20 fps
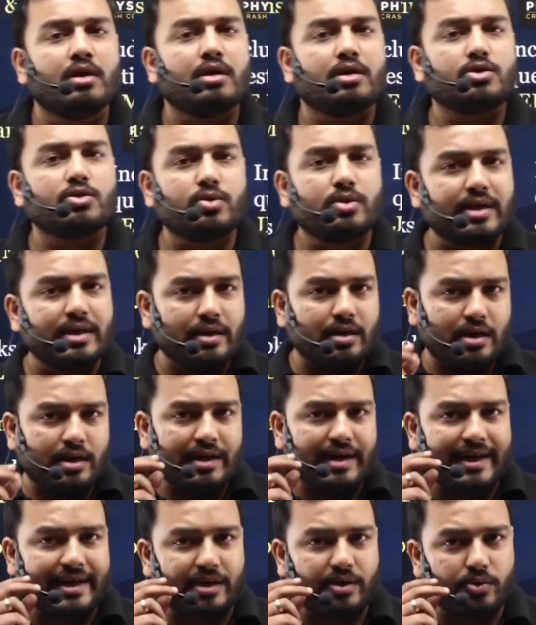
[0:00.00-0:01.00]
to
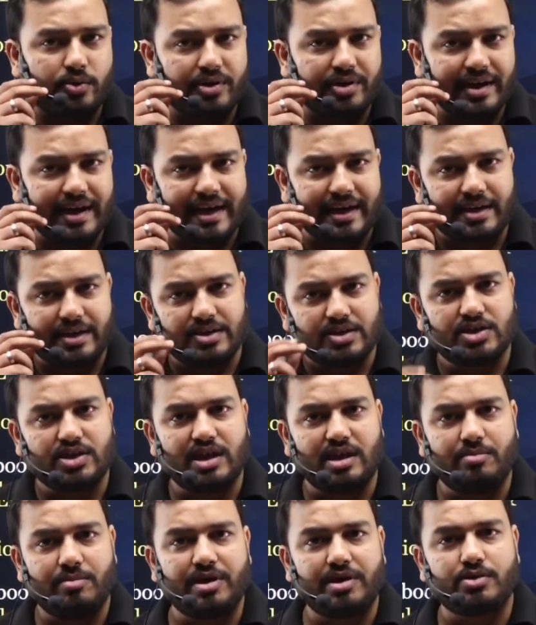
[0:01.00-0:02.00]
get a good rank in
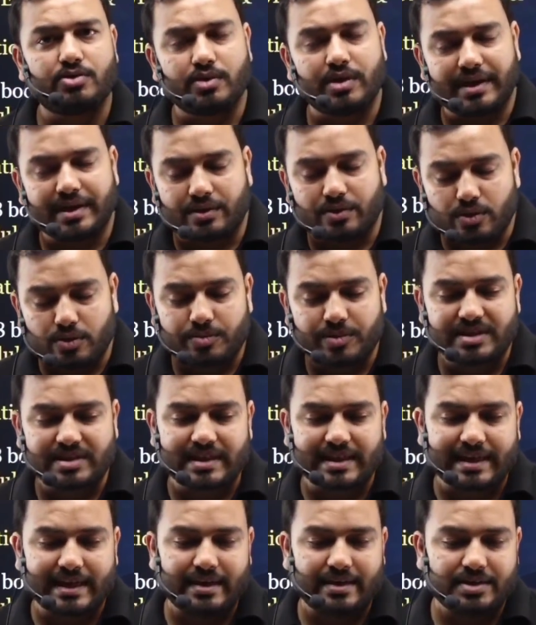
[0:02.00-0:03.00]
JEE Main, to get a good
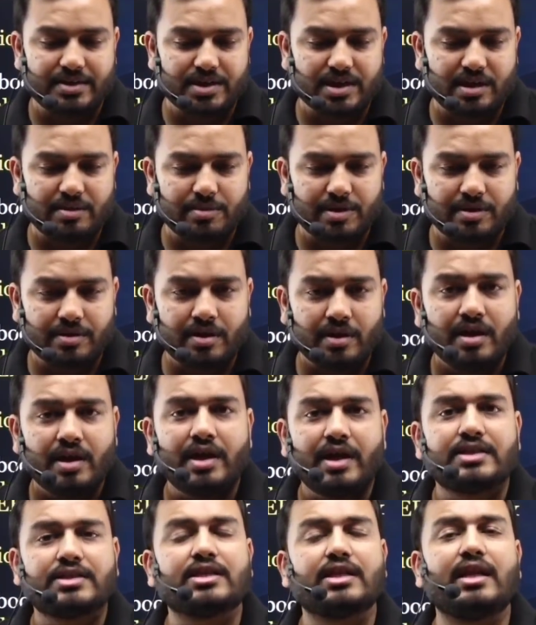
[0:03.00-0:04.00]
percentile in JEE Main.
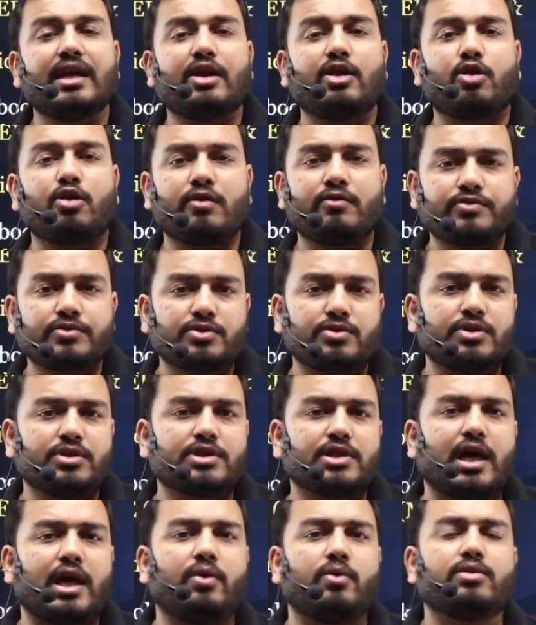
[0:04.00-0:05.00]
Still, a lot of students
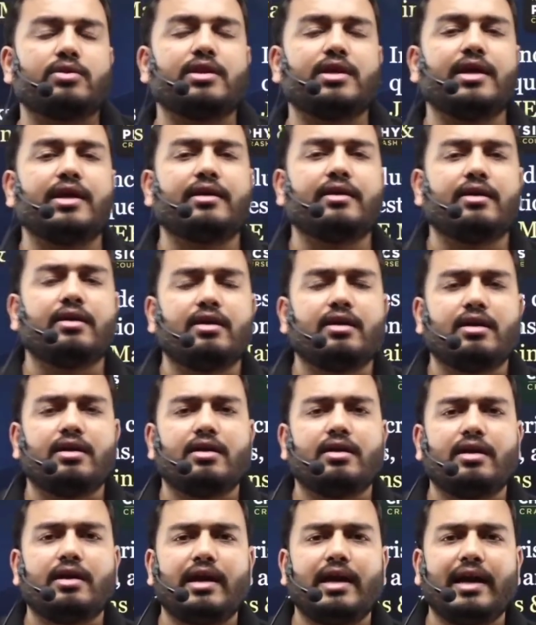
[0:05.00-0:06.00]
out there
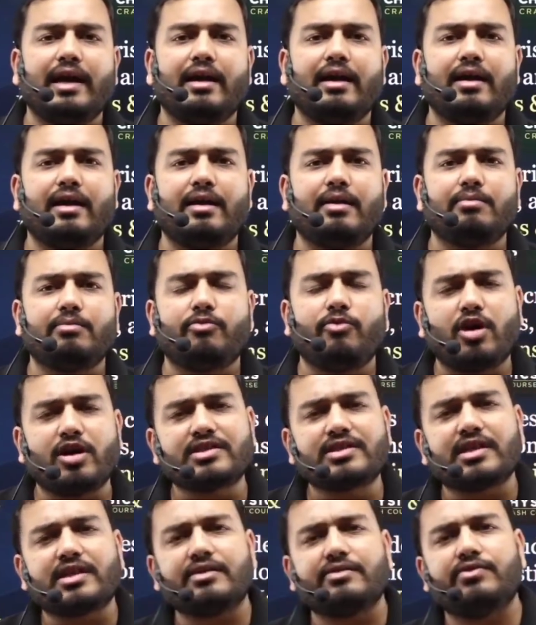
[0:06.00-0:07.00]

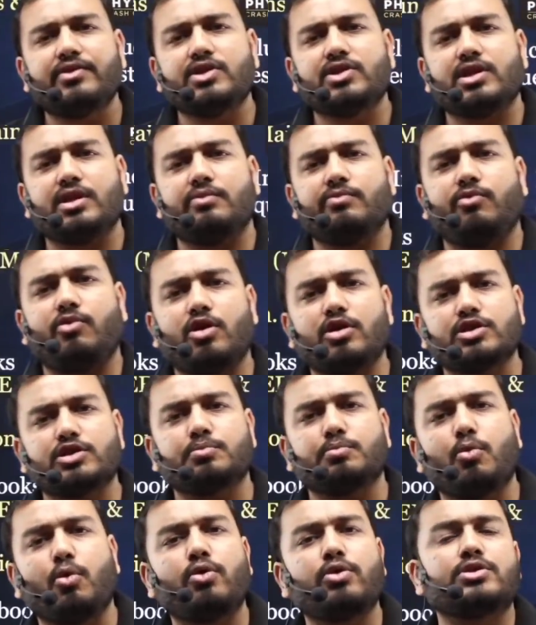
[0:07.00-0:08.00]
wants a revision, wants
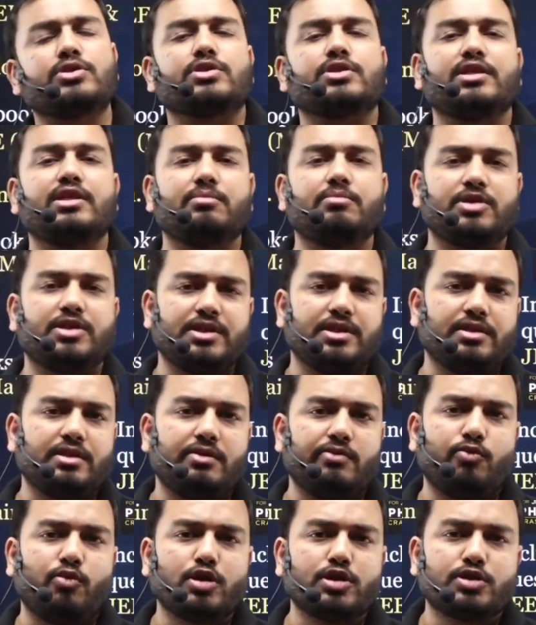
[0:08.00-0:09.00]
more study material,
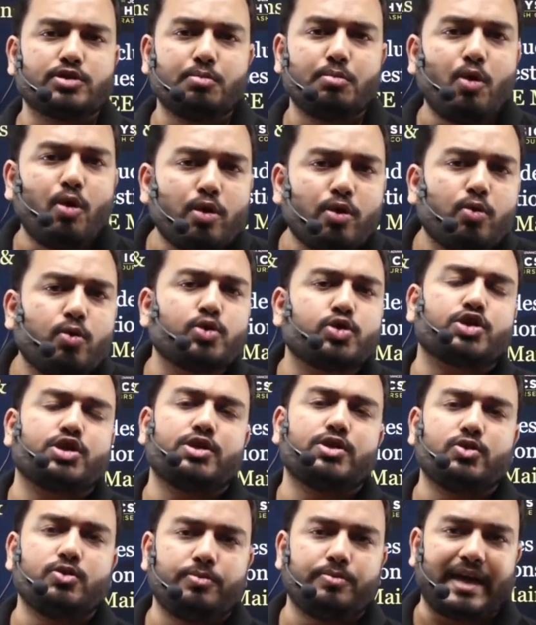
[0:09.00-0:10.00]
wants more
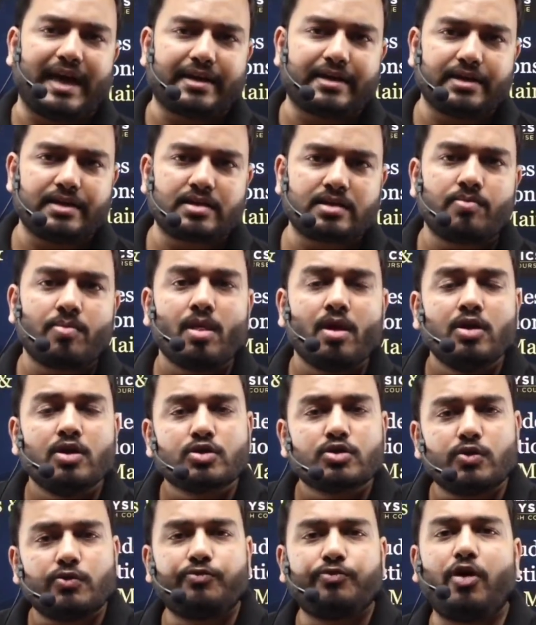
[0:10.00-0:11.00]
questions to practice.
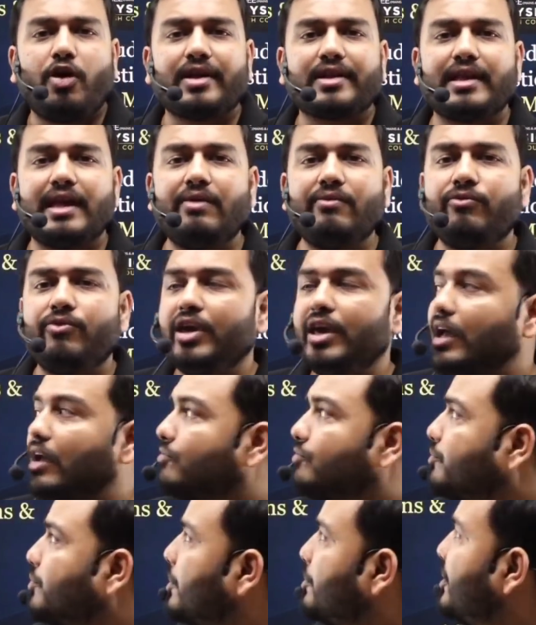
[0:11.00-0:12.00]
So for them, we have
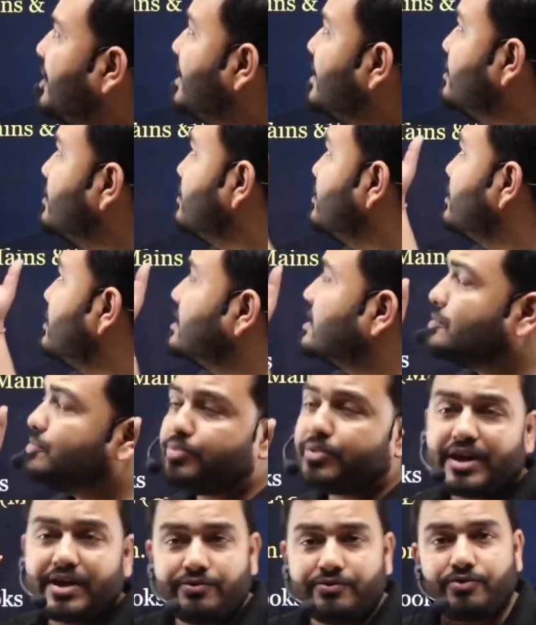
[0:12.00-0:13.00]
prepared this
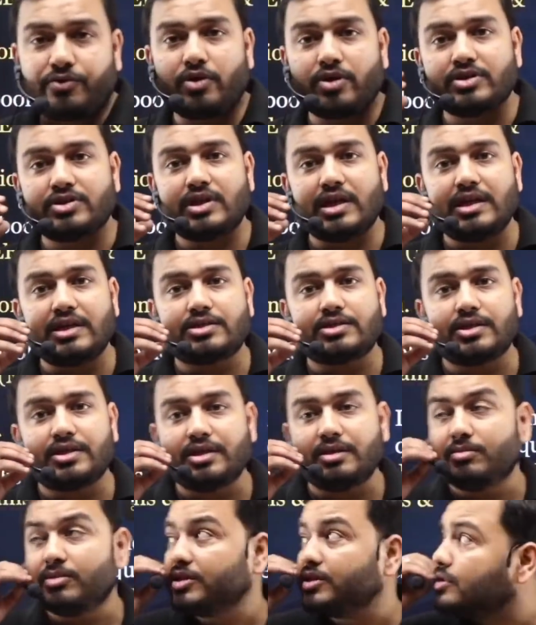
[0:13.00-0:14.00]
Sprint for JEE study
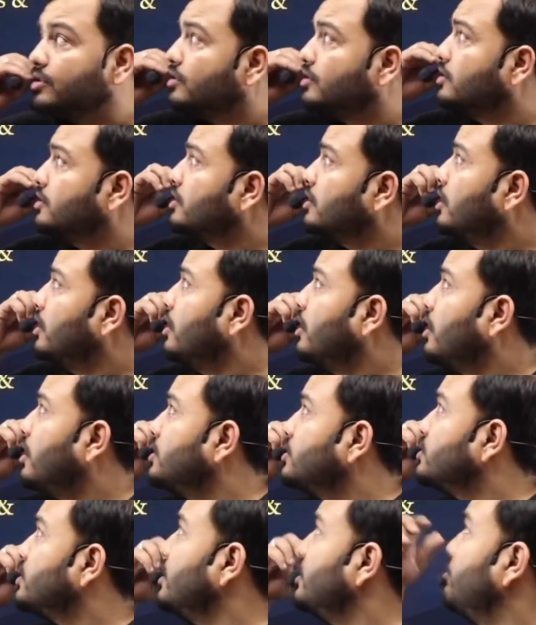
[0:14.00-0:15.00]
material, a study